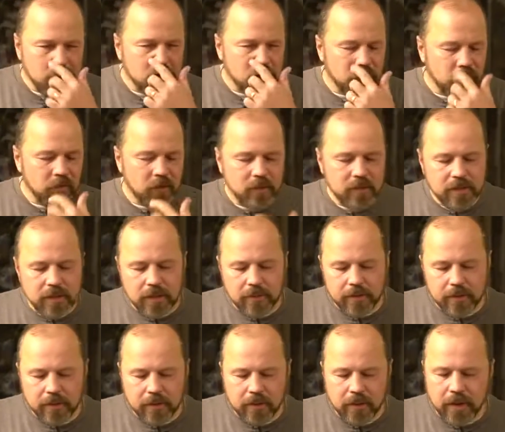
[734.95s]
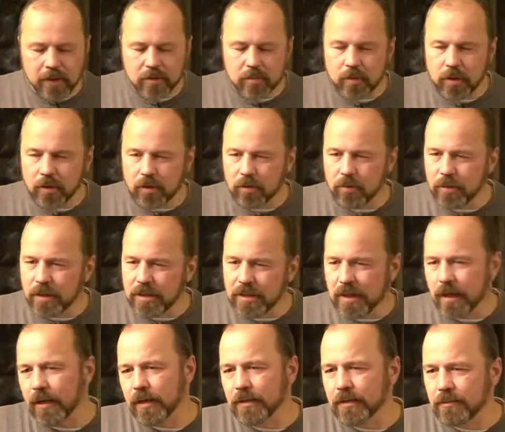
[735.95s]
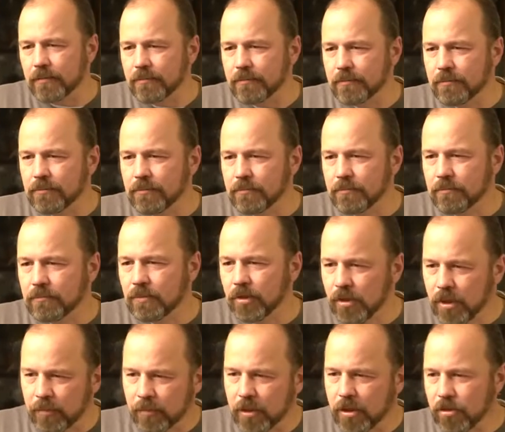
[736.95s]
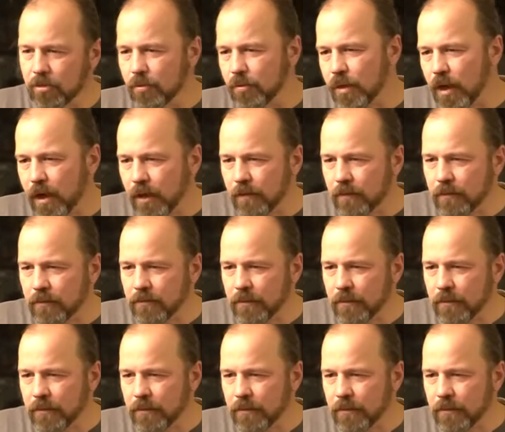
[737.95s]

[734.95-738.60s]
So, for example, Christ, we know he died. Well, that means you died.